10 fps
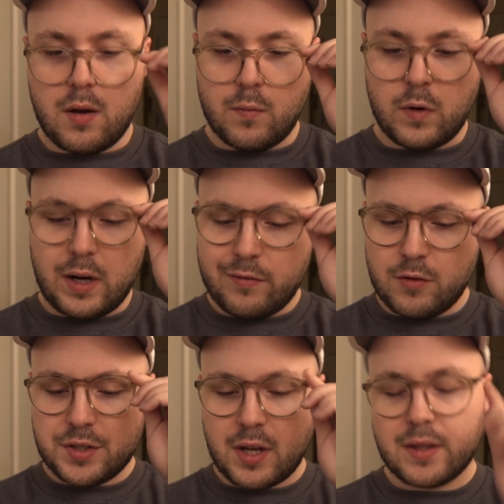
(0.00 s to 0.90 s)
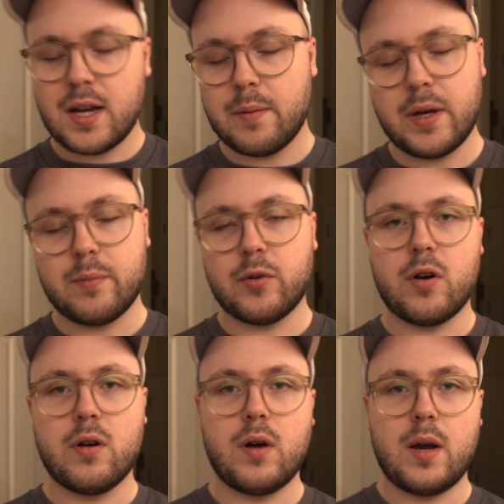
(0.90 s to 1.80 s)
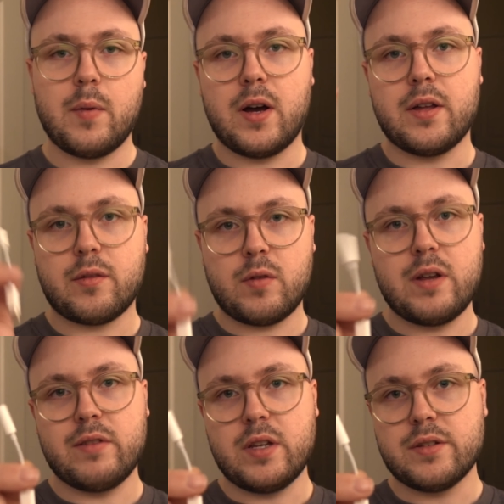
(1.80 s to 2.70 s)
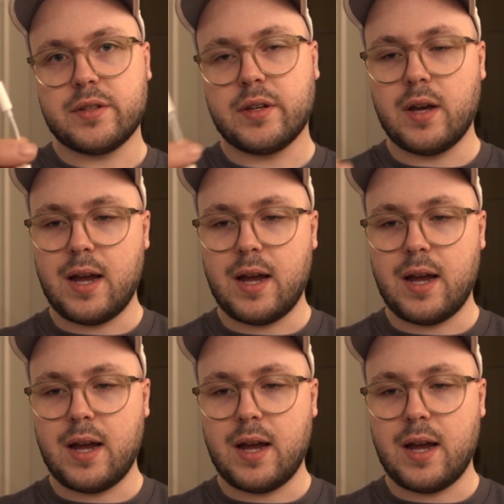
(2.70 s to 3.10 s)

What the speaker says: When I first got the iPad Pro, I bought 3 of these.